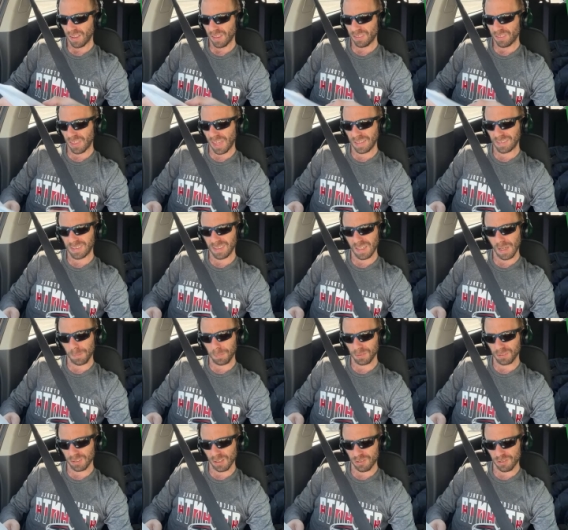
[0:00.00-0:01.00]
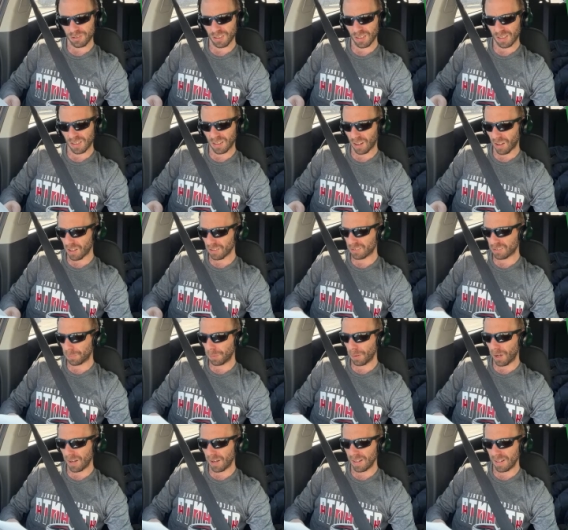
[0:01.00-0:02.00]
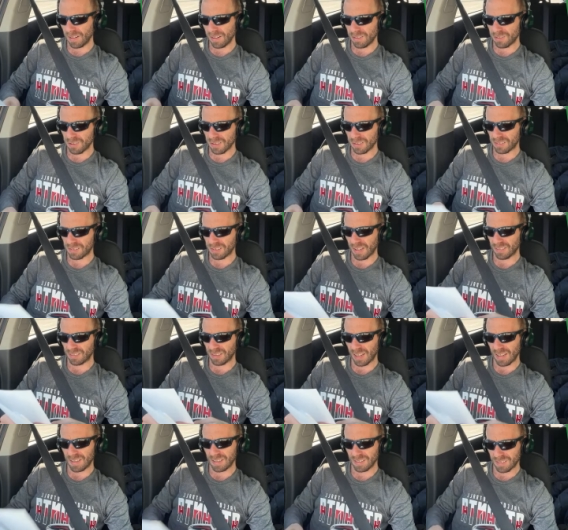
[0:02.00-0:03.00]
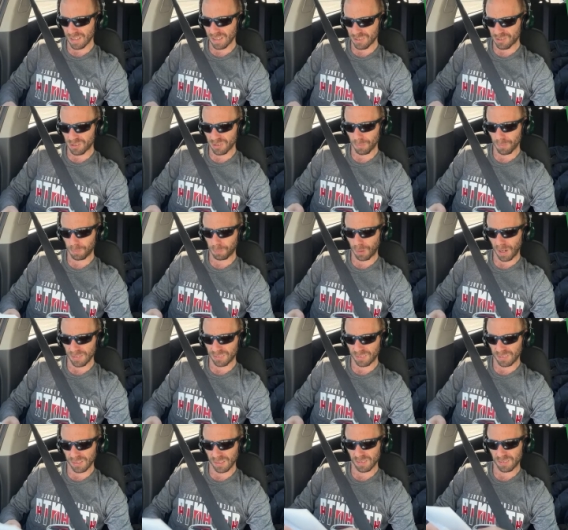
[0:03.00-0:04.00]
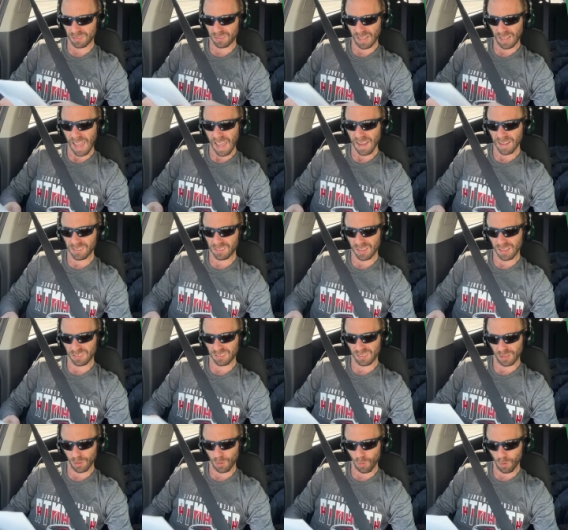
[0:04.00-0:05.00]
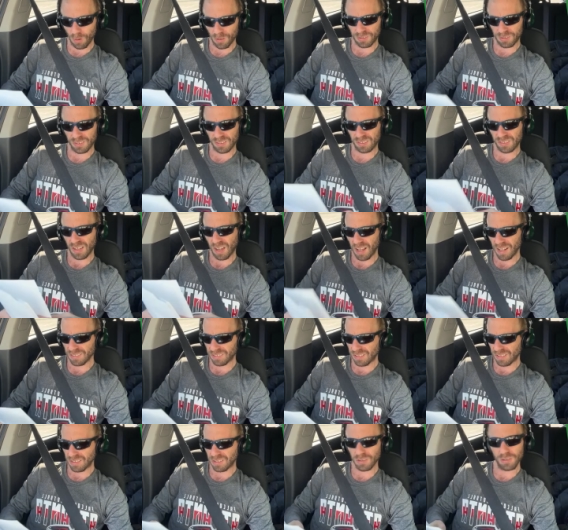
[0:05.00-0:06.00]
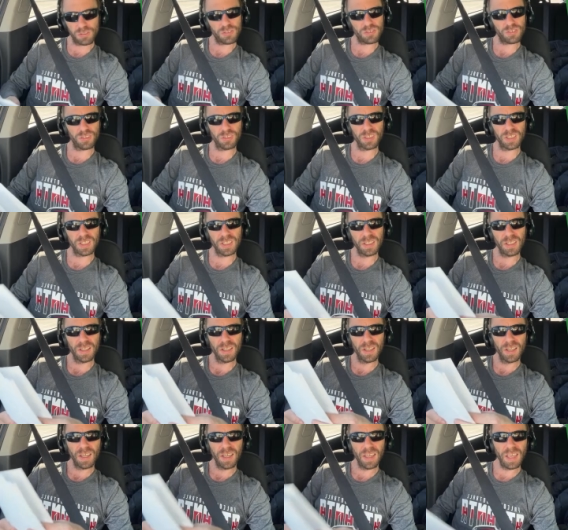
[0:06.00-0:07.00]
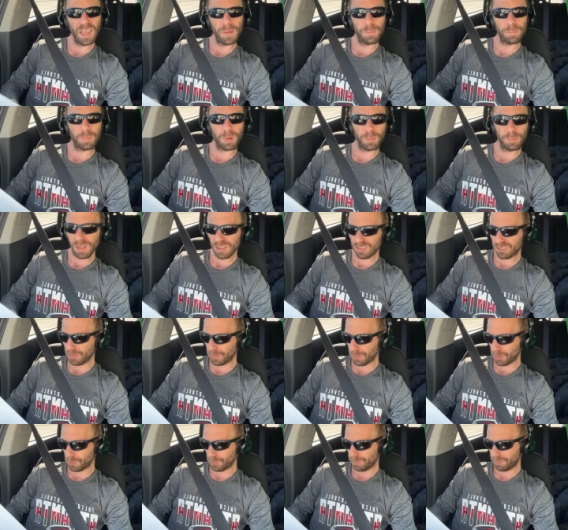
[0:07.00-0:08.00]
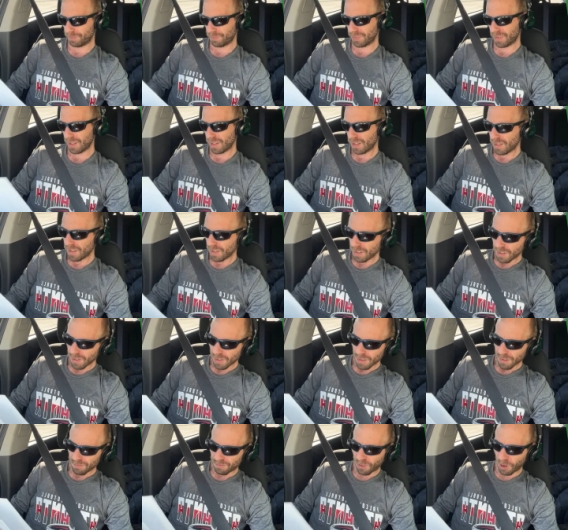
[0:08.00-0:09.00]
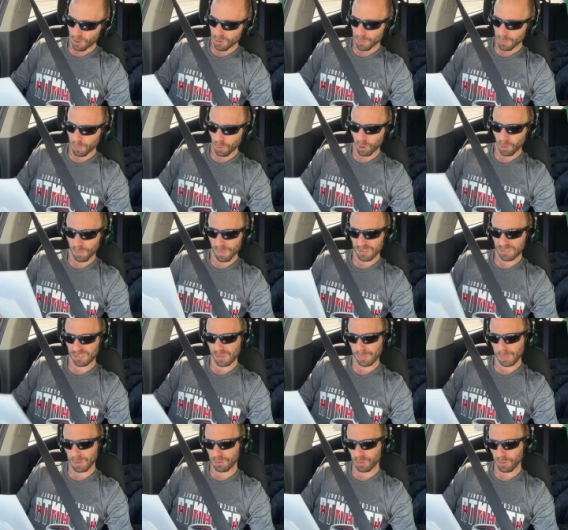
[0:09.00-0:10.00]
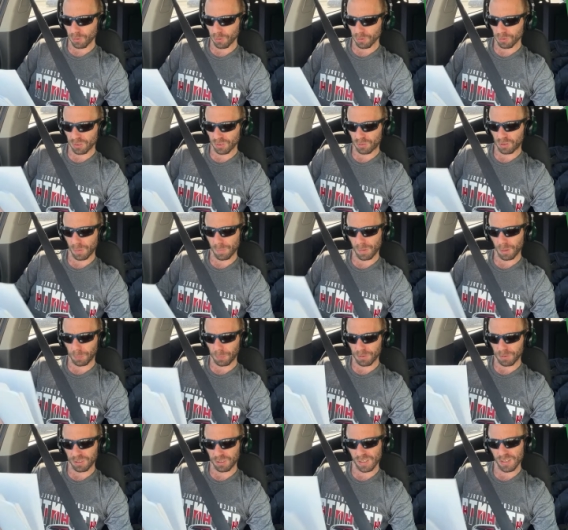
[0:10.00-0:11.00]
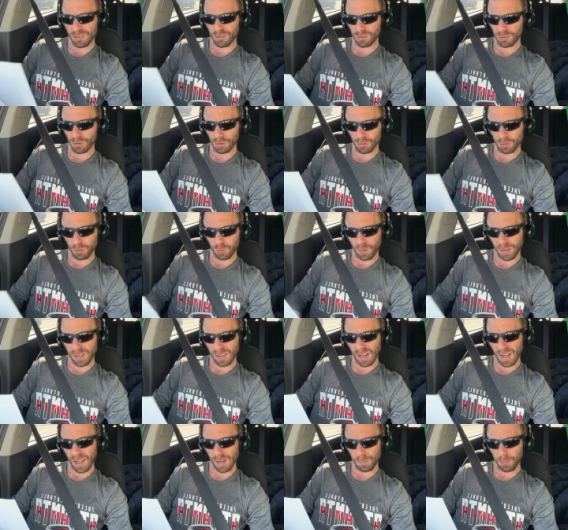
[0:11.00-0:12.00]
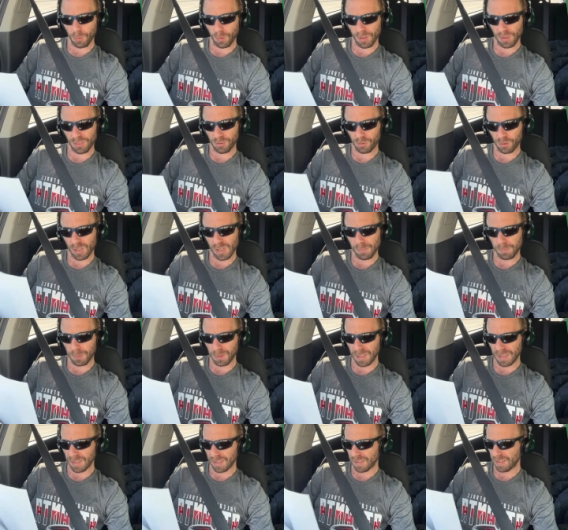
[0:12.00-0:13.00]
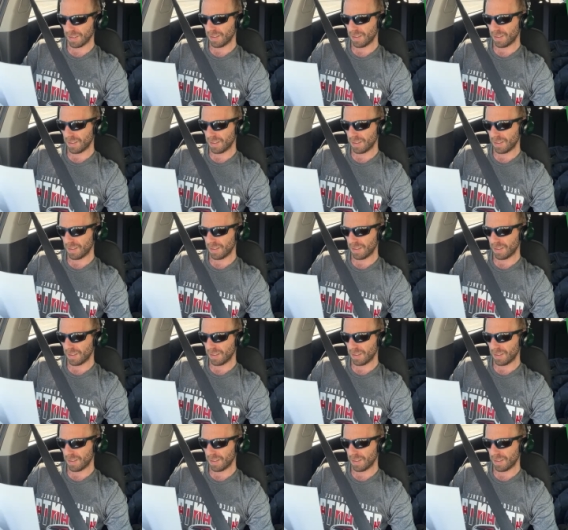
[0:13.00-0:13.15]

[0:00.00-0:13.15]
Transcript: that the imposition of cost upon indigents as a condition precedent to access the courts is constitutionally impermissible. Furthermore, Mississippi Rules of Criminal Procedure, Rule 29.3b,